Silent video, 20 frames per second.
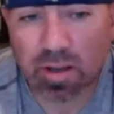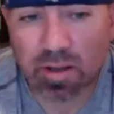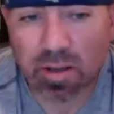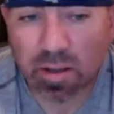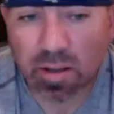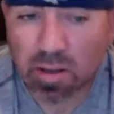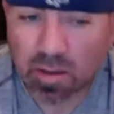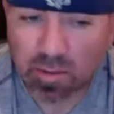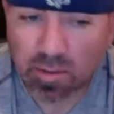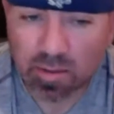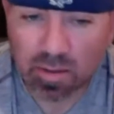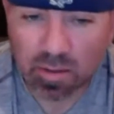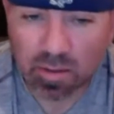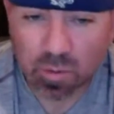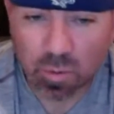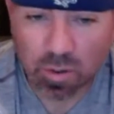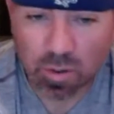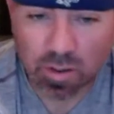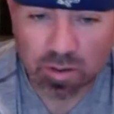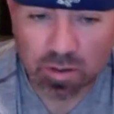then Quinn
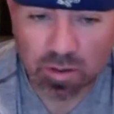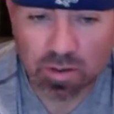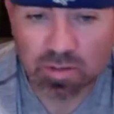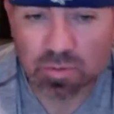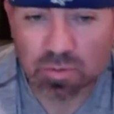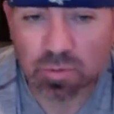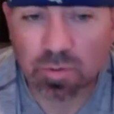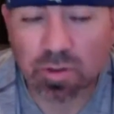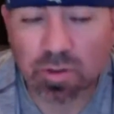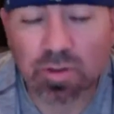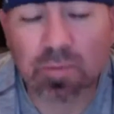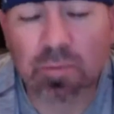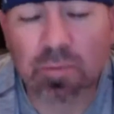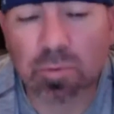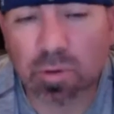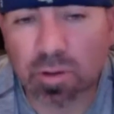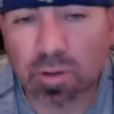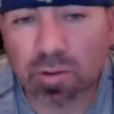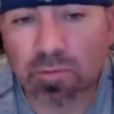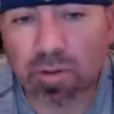Cook's really, really
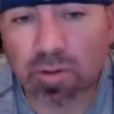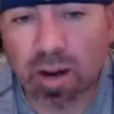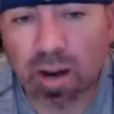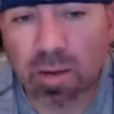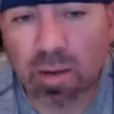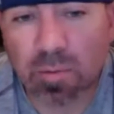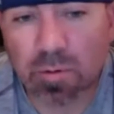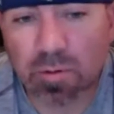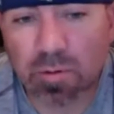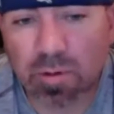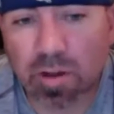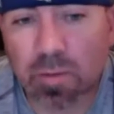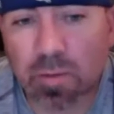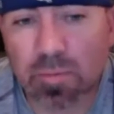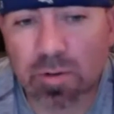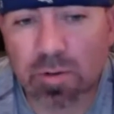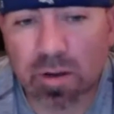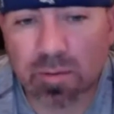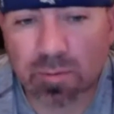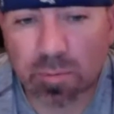viable coming off
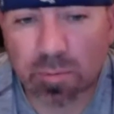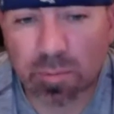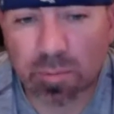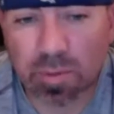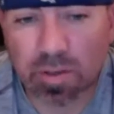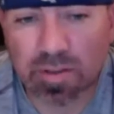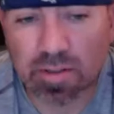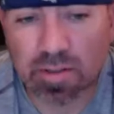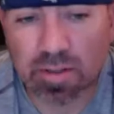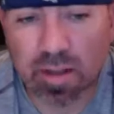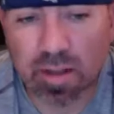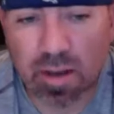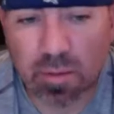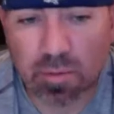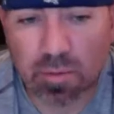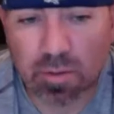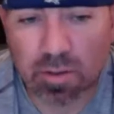the bench in that one.